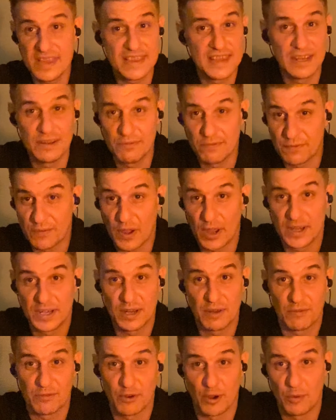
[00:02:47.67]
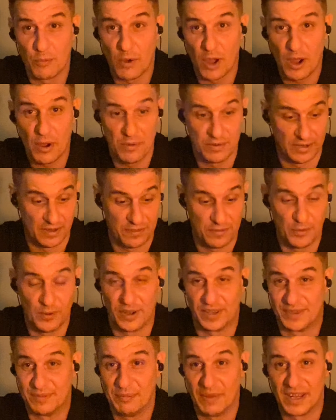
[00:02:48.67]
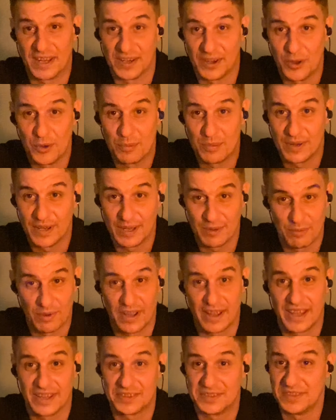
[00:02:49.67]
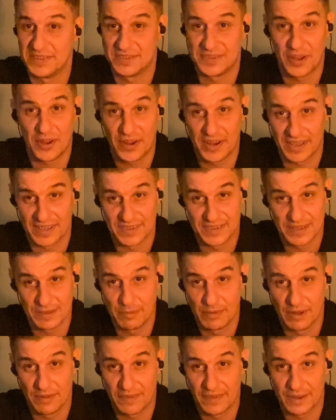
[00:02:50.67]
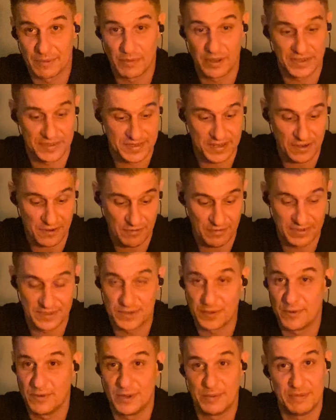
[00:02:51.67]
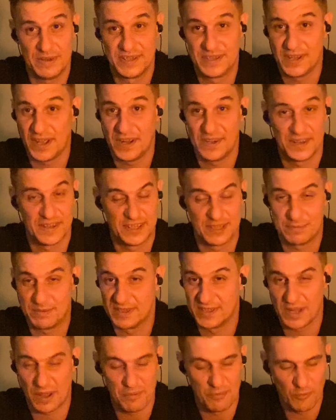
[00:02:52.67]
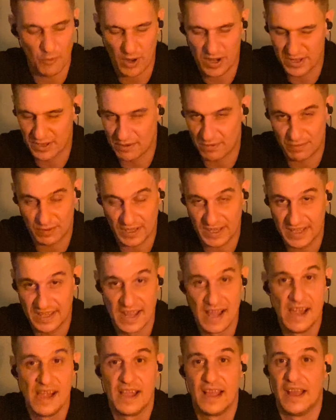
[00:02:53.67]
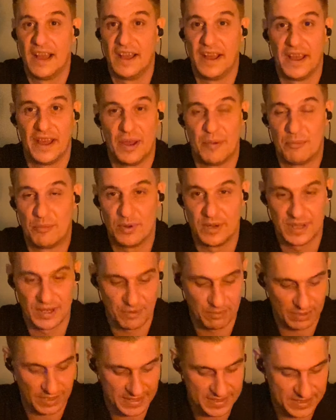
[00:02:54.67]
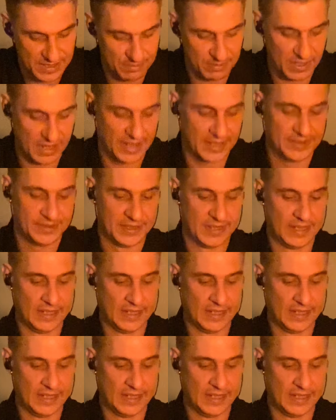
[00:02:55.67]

Didn't find it for a while, and I thought I could make an opening by actually starting a similar thing myself. It's already been done, and it's been done wonderfully. A brilliant place to buy.